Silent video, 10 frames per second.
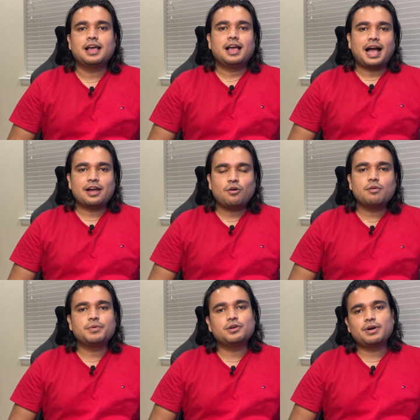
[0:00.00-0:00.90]
I
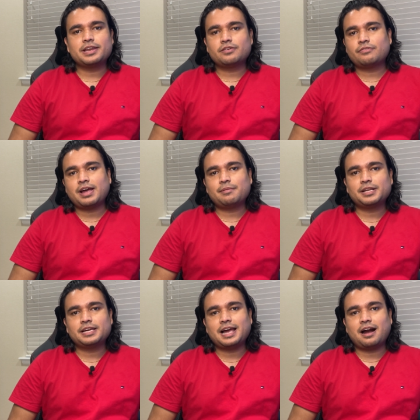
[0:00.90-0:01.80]
hope you and your
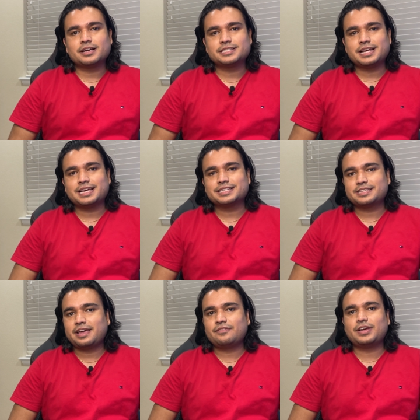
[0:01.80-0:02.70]
family are staying
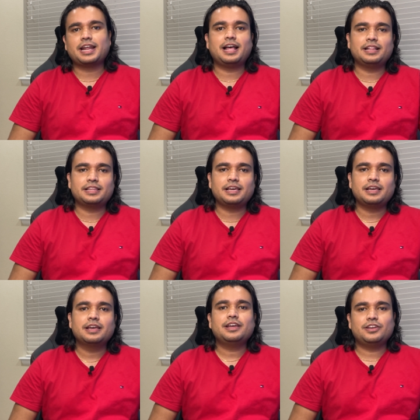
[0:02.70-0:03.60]
safe and healthy
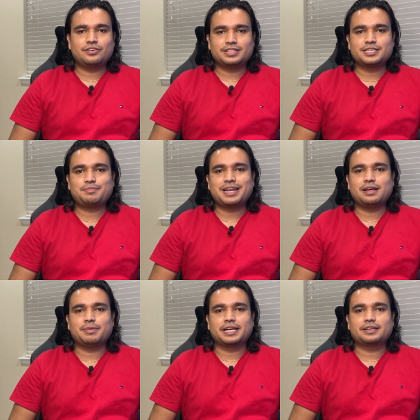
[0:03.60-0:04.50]
during this
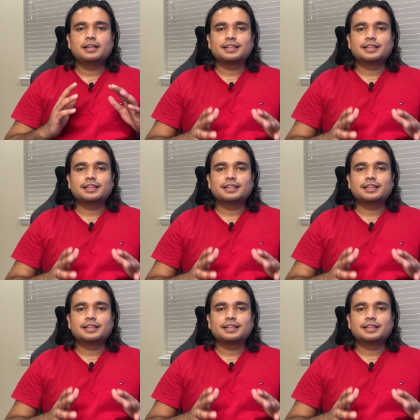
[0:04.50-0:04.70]
pandemic.